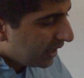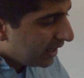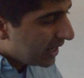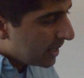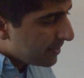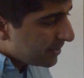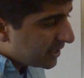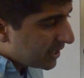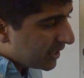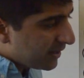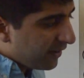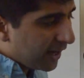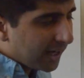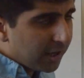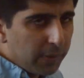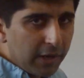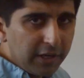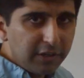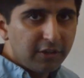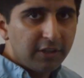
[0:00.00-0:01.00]
Limited
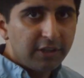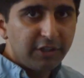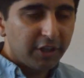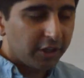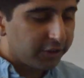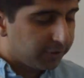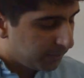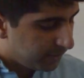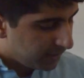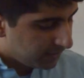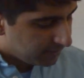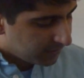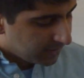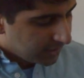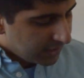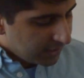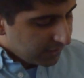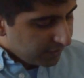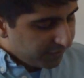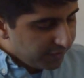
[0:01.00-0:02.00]
evaluation and judgment.
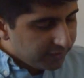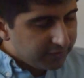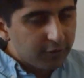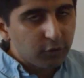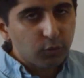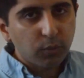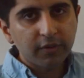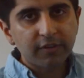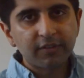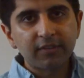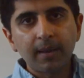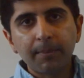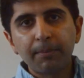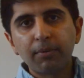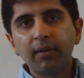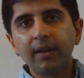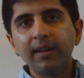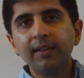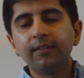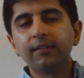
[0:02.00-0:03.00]
This is what
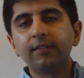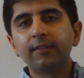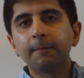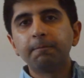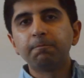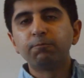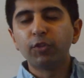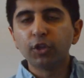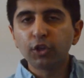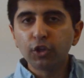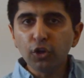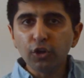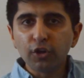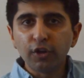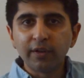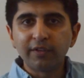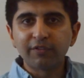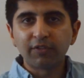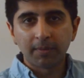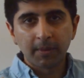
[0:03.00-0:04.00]
separates the
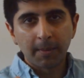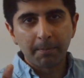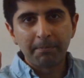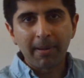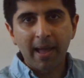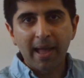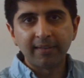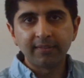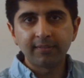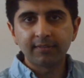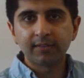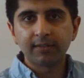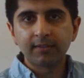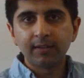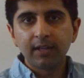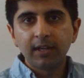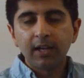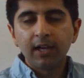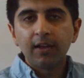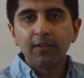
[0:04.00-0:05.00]
good from the best.
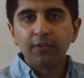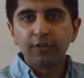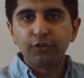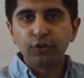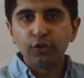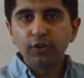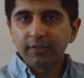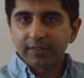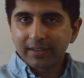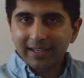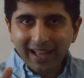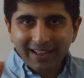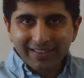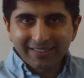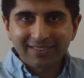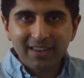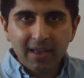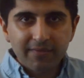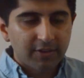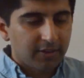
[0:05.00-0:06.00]
The students that get
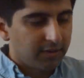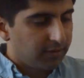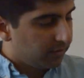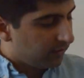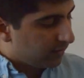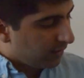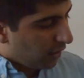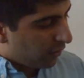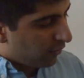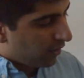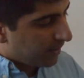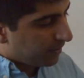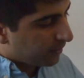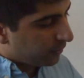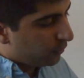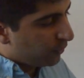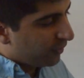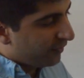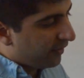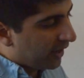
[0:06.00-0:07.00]
sevens are able
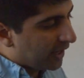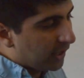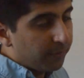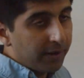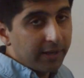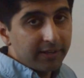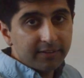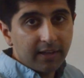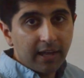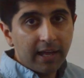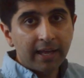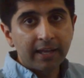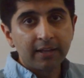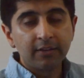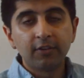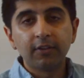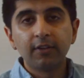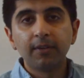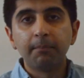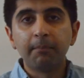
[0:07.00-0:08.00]
to evaluate
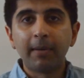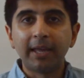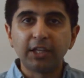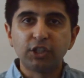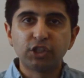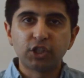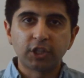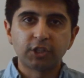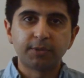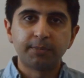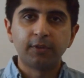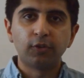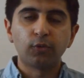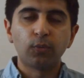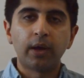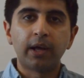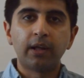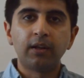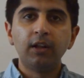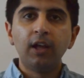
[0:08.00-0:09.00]
and make judgments
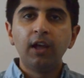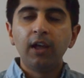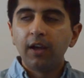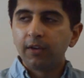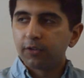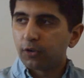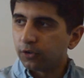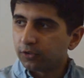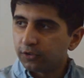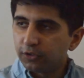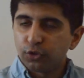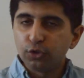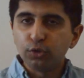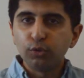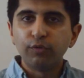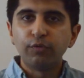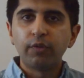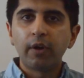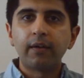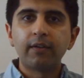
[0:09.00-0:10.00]
well. Got
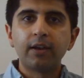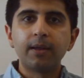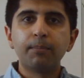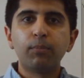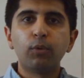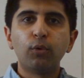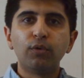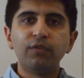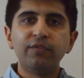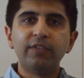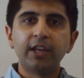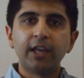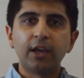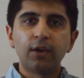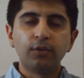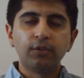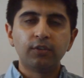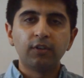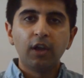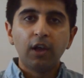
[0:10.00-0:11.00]
two very important
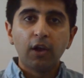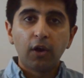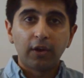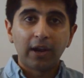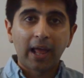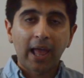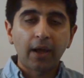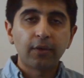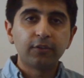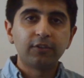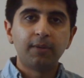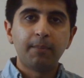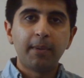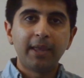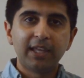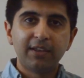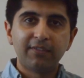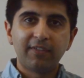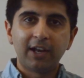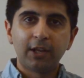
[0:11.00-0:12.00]
videos on how to
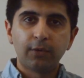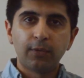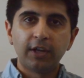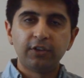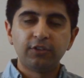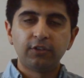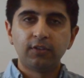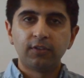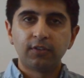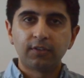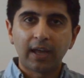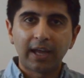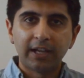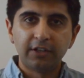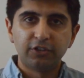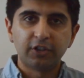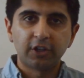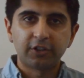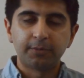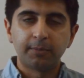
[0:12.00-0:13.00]
make evaluations and
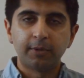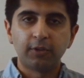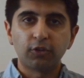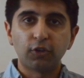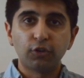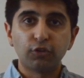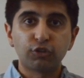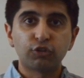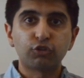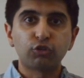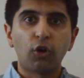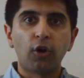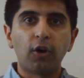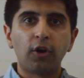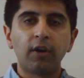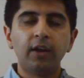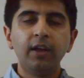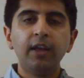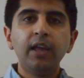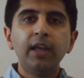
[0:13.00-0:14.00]
judgments
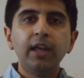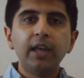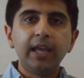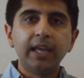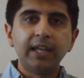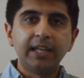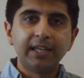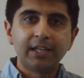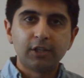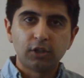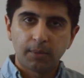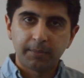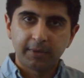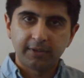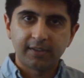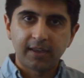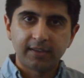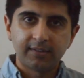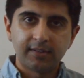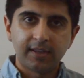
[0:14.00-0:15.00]
strong in
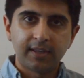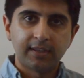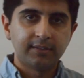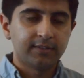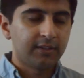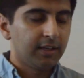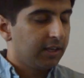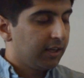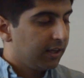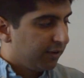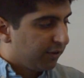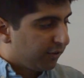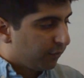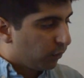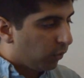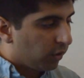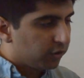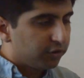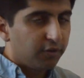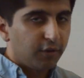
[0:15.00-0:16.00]
economics essays
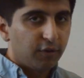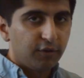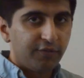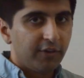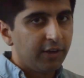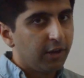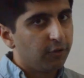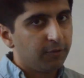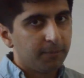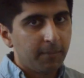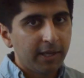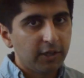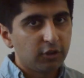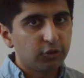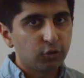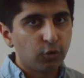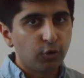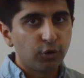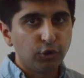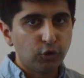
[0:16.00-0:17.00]
watch those videos. Make
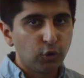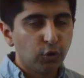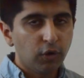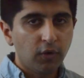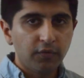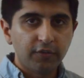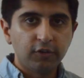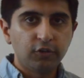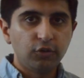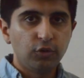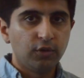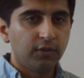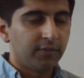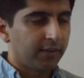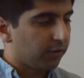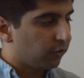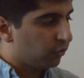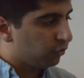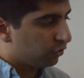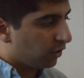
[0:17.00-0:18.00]
sure you're not the student
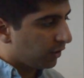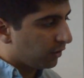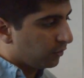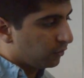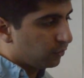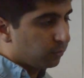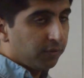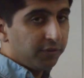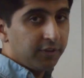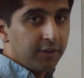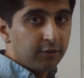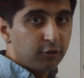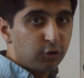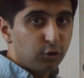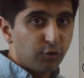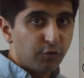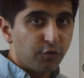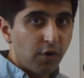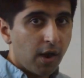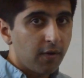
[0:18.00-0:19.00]
that struggles with these two
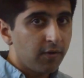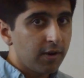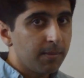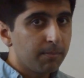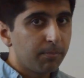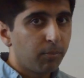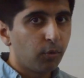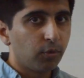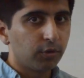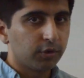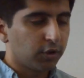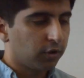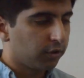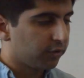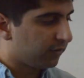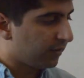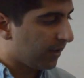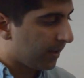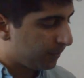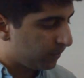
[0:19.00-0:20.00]
very important
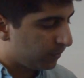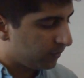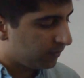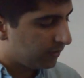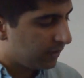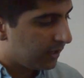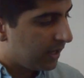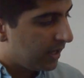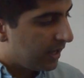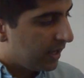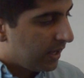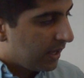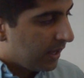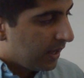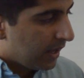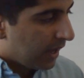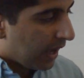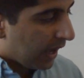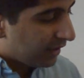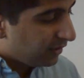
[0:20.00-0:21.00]
concepts.
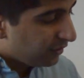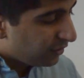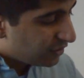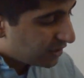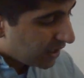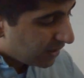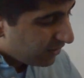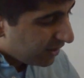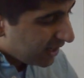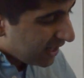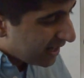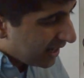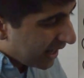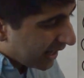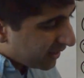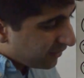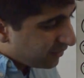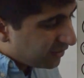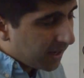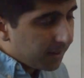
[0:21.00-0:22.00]
And just generally a
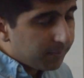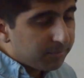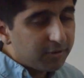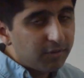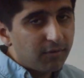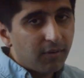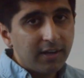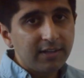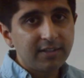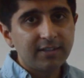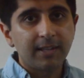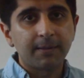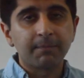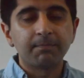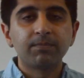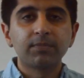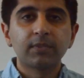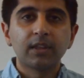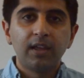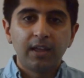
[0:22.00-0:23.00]
lack of depth in writing.
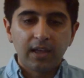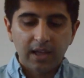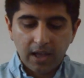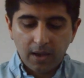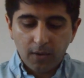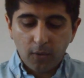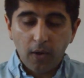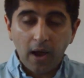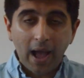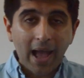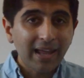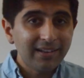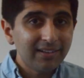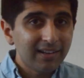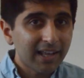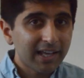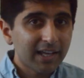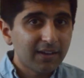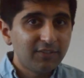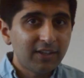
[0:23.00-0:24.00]
And a
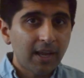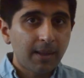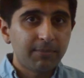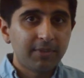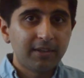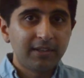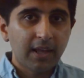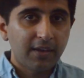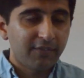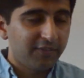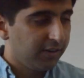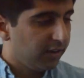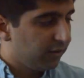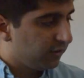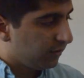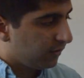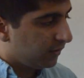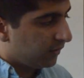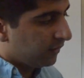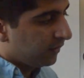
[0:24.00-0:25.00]
lack of depth in
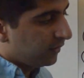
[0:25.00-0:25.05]
definitions.